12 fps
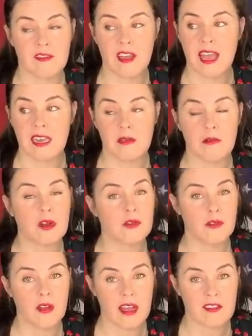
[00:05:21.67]
of anyone
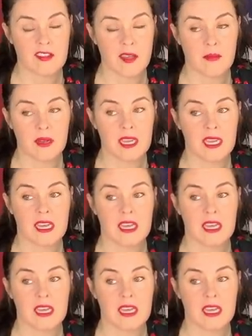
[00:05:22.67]
who lost somebody.